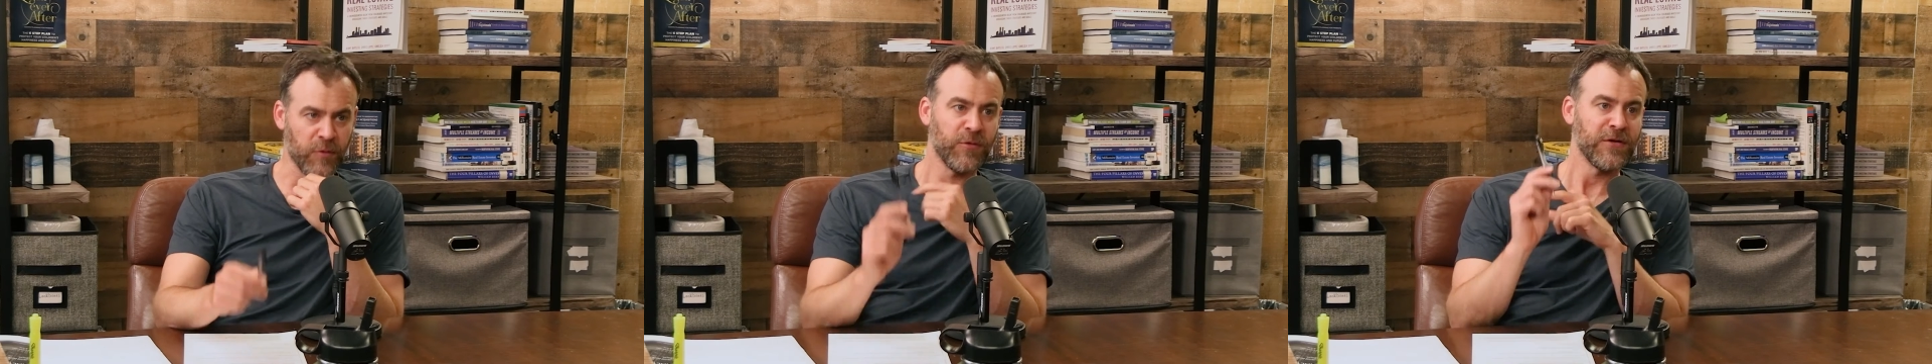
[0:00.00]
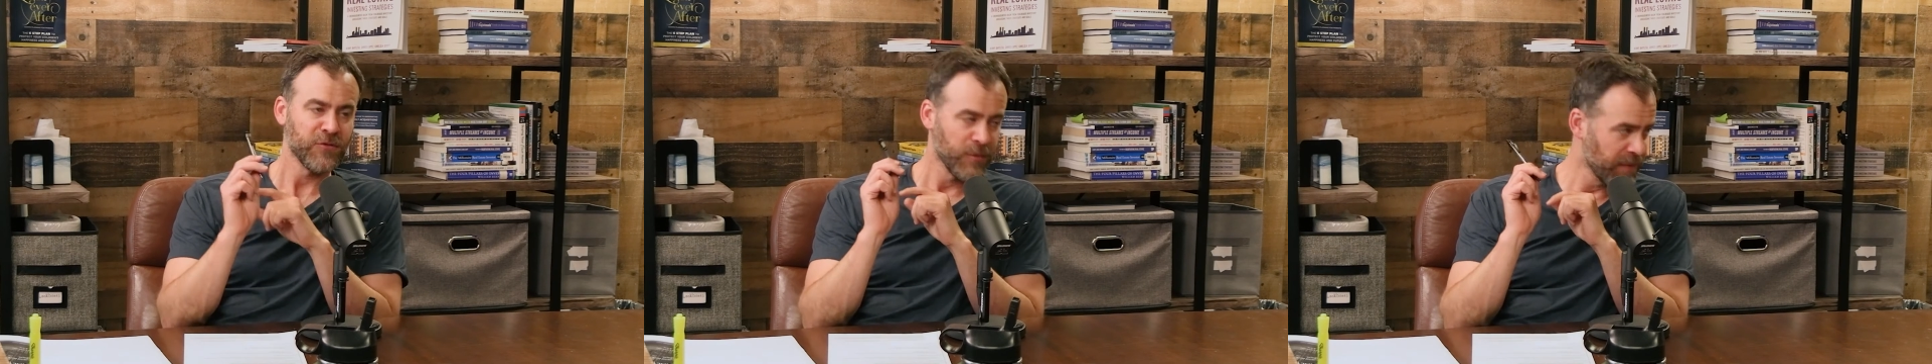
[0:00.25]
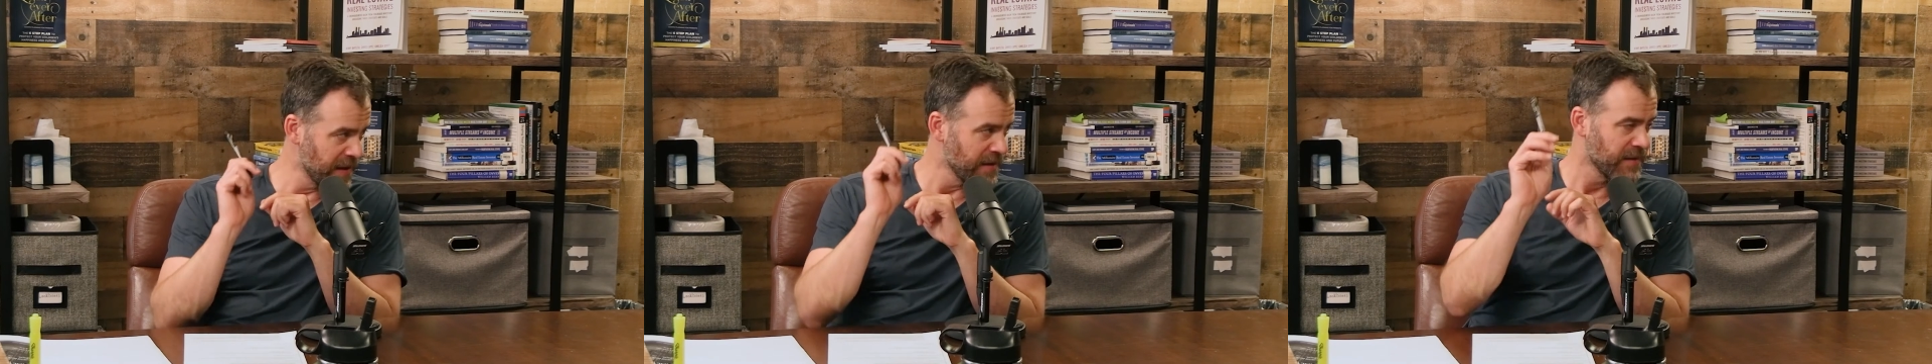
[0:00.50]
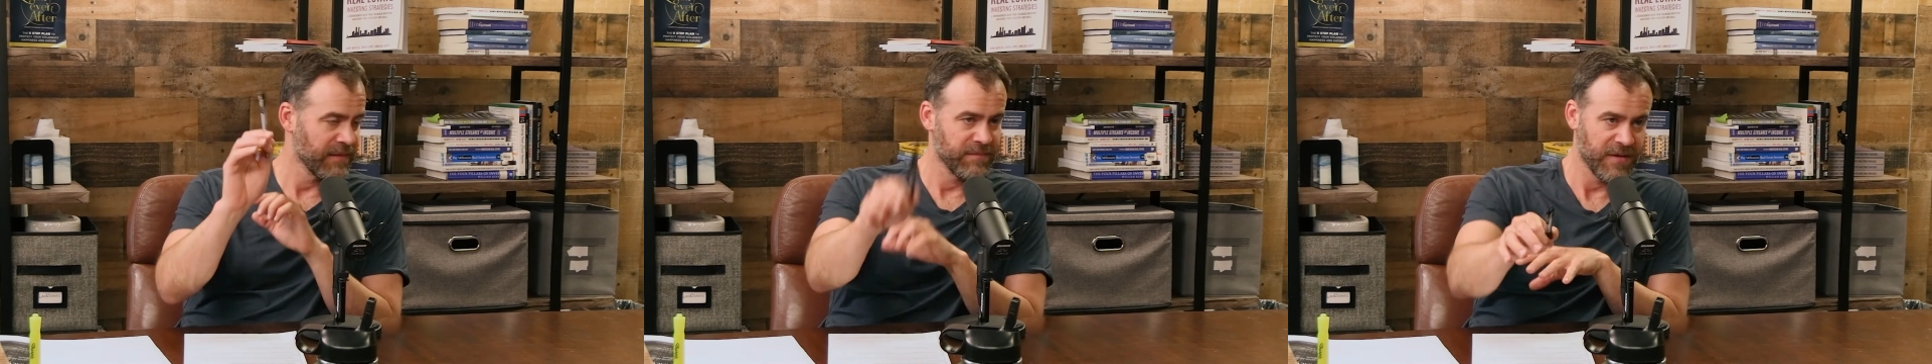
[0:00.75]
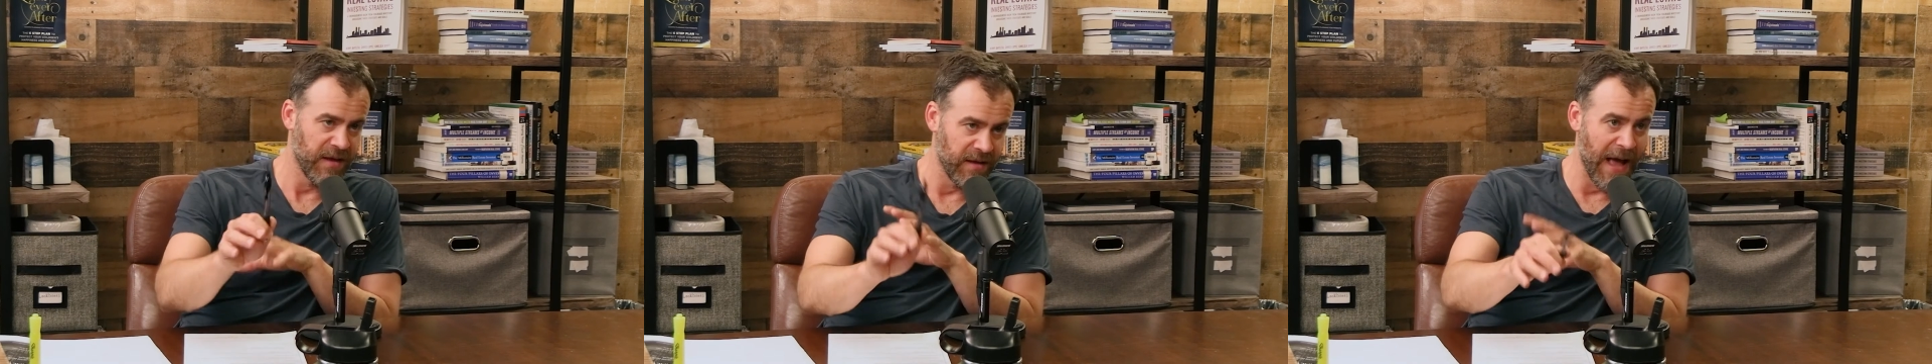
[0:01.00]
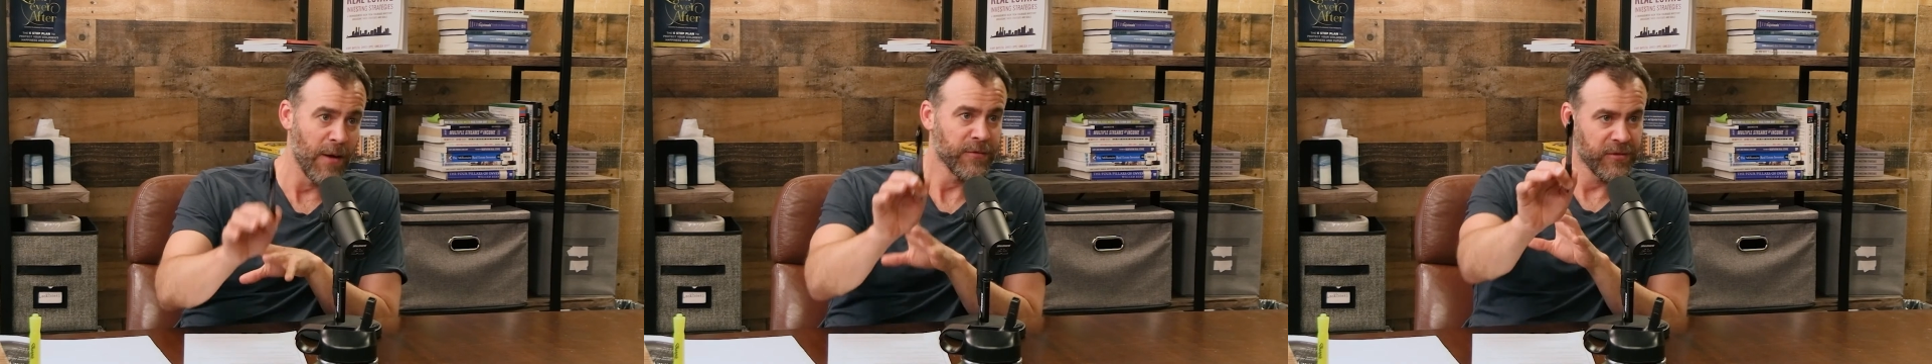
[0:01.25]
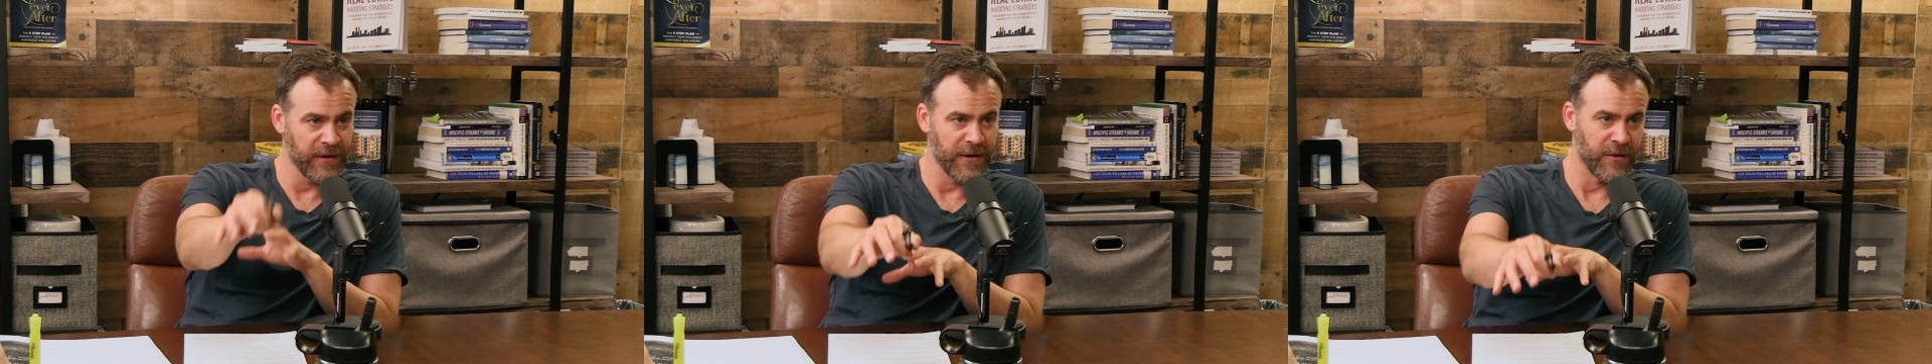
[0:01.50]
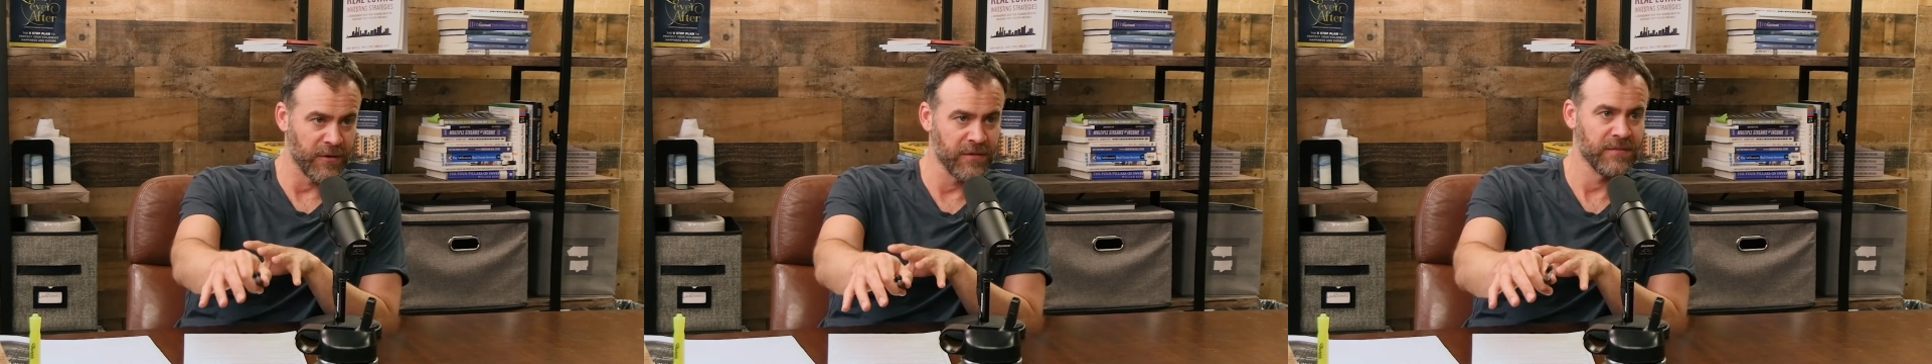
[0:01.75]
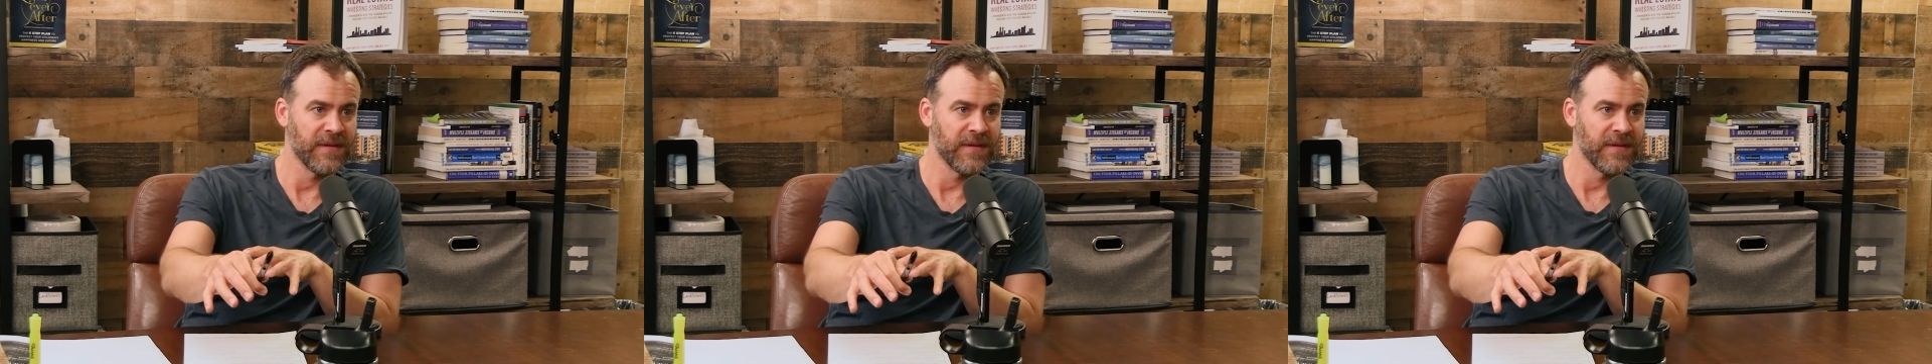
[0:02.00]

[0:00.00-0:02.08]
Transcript: a regional bank out there,